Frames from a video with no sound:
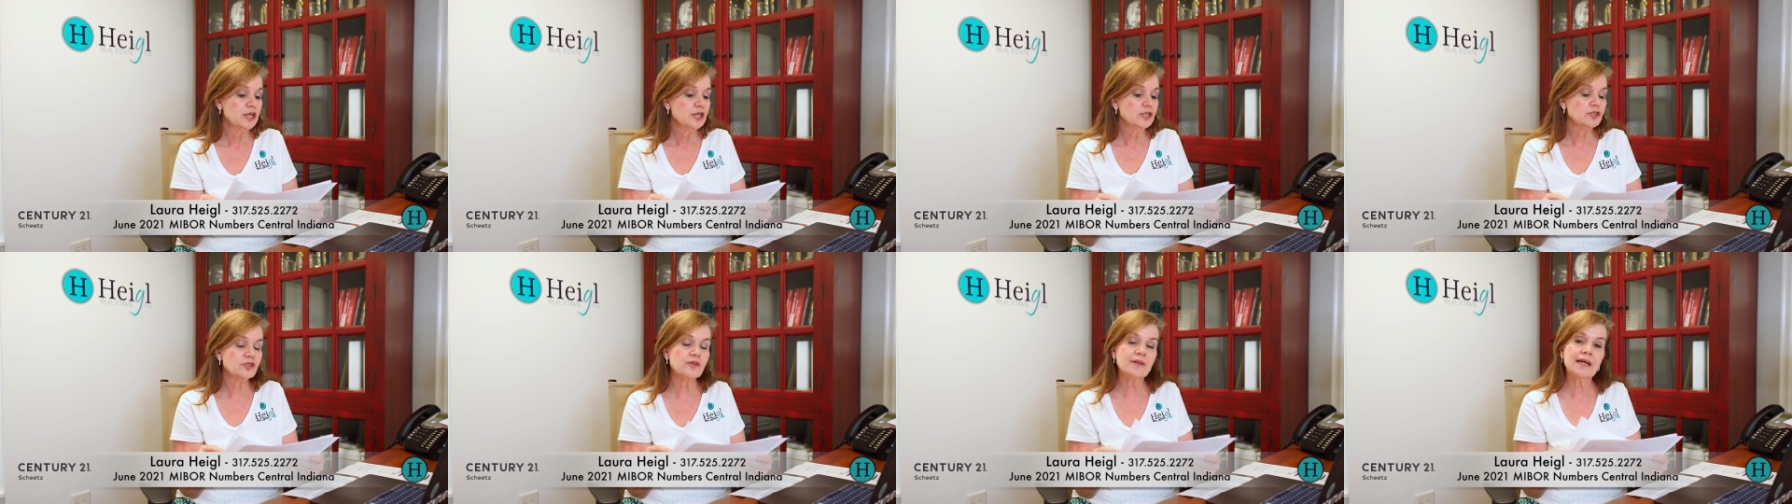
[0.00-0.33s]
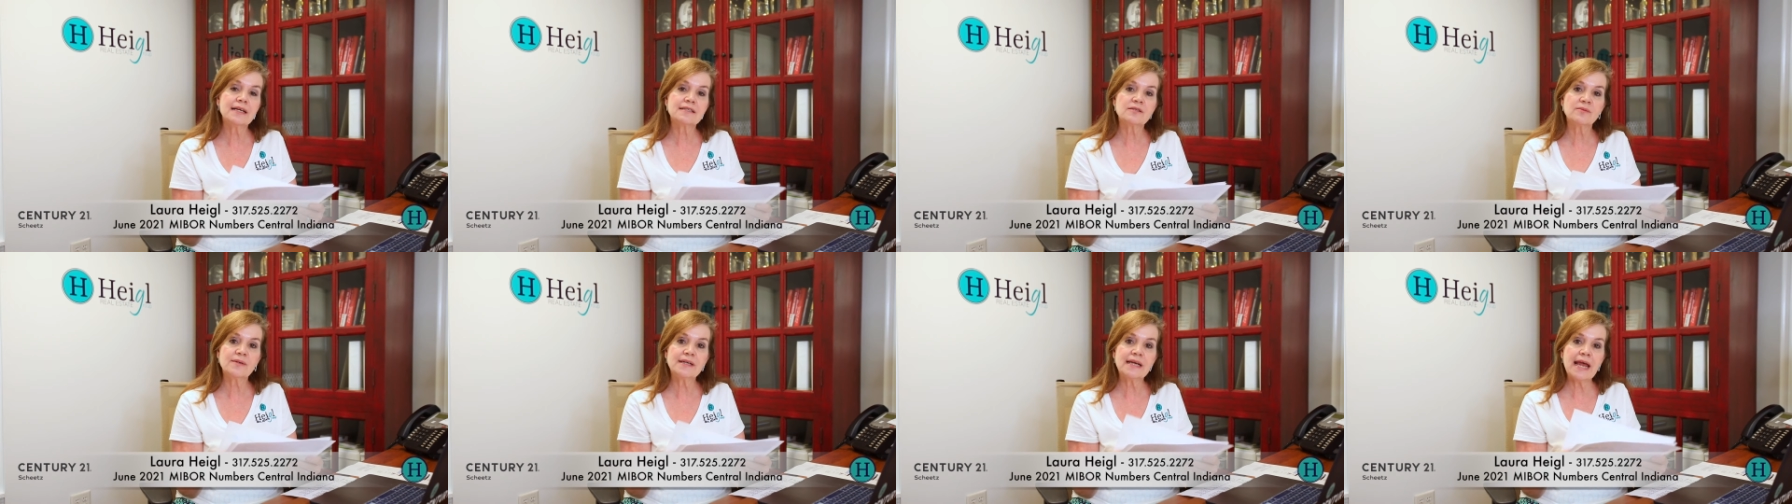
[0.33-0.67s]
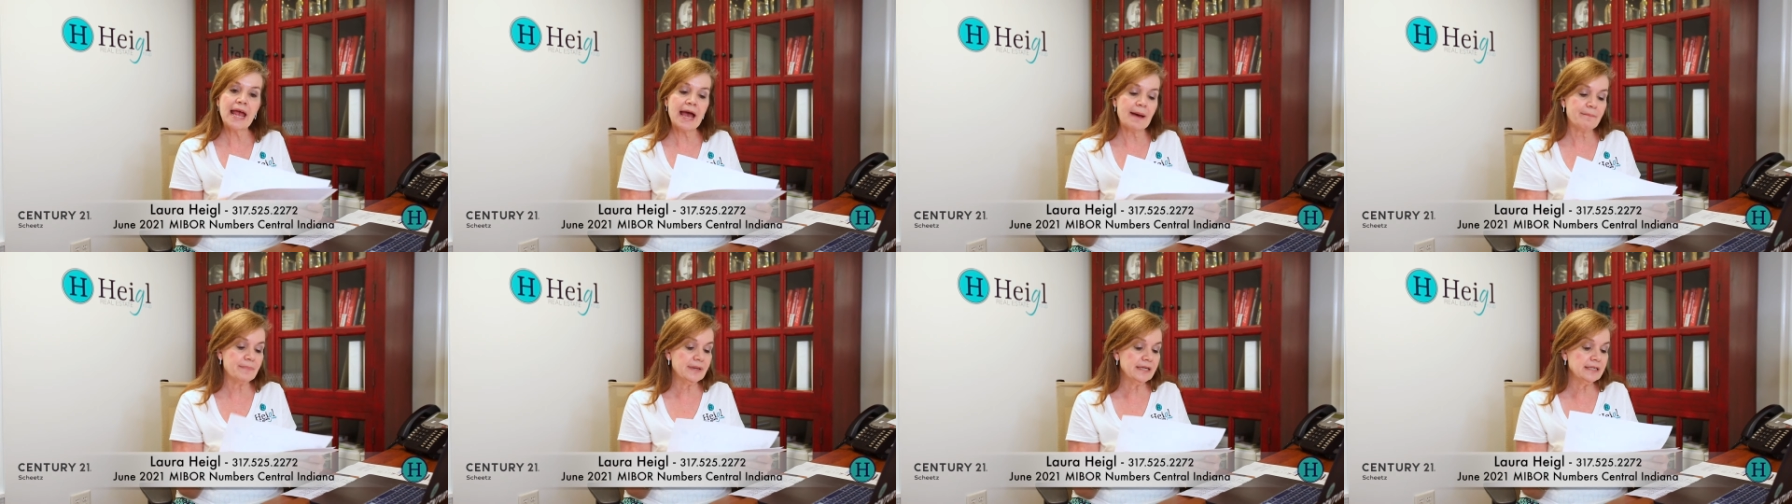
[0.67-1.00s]
So that's what
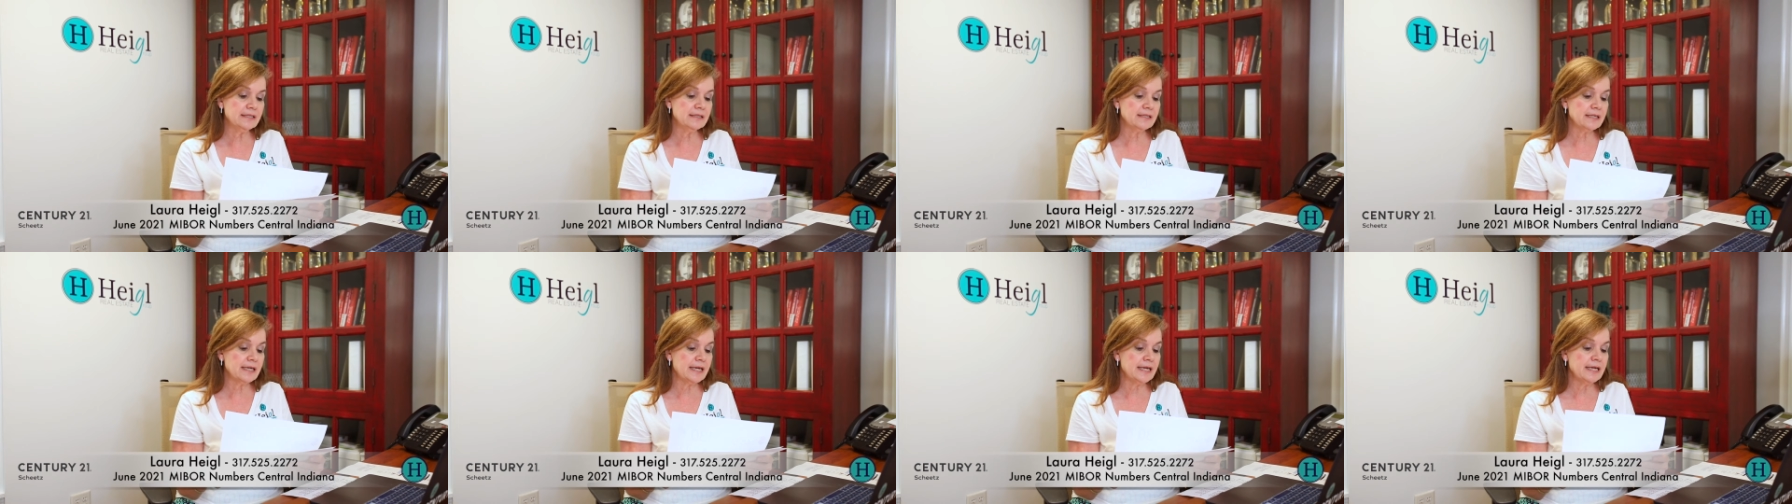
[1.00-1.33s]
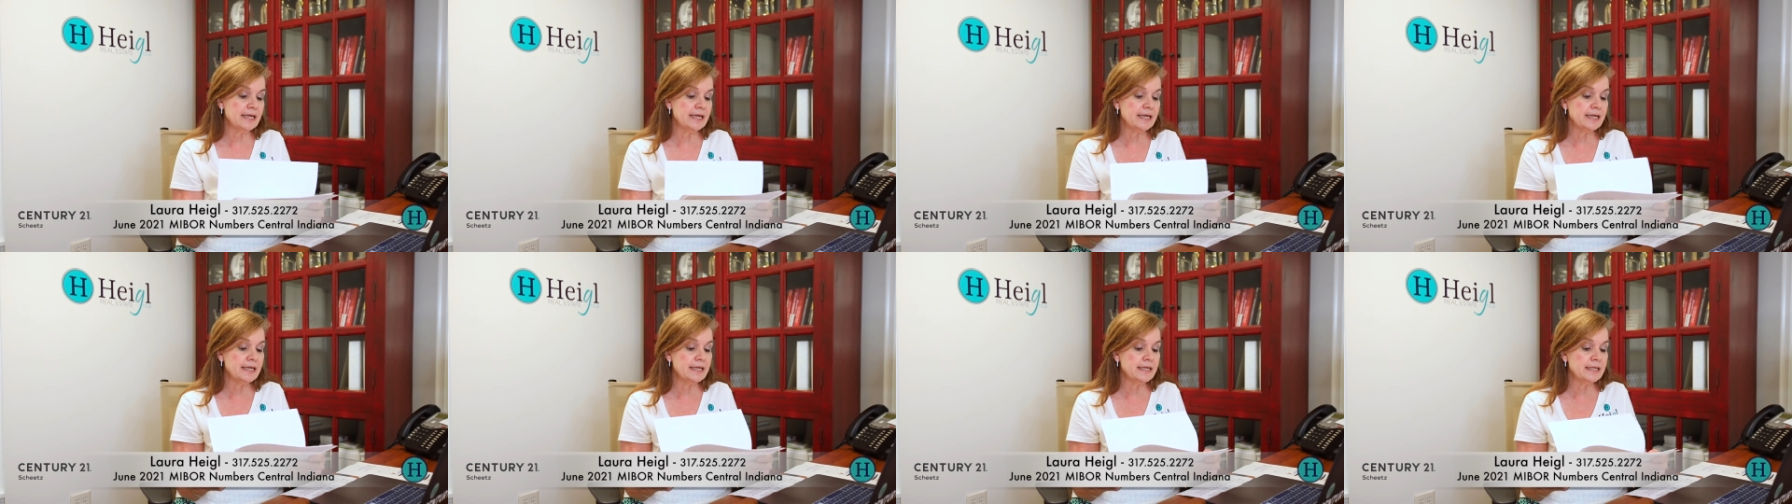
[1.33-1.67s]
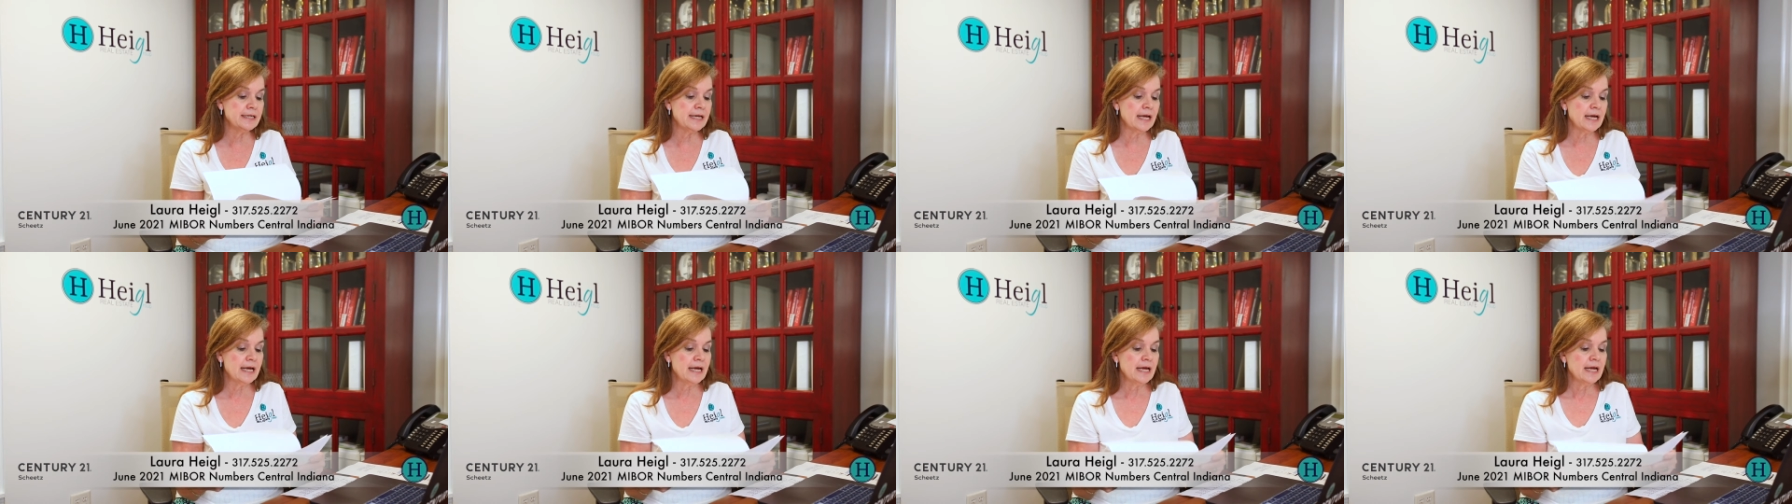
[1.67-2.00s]
happened
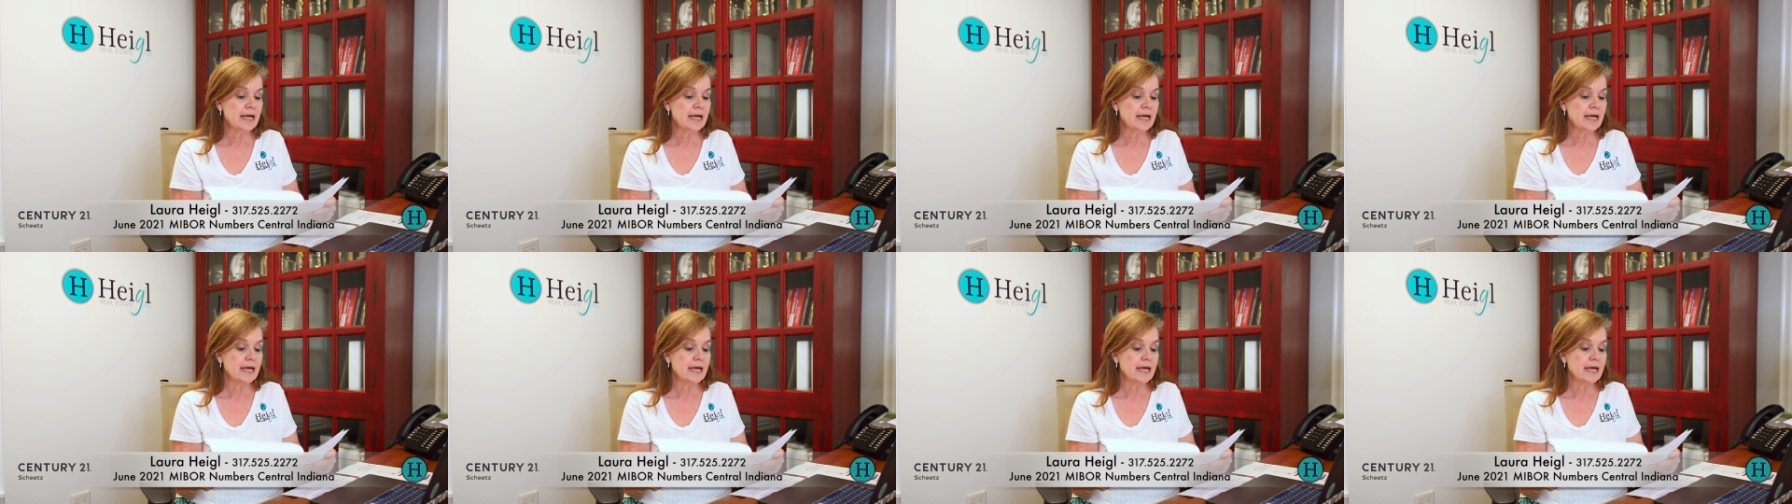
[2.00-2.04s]
in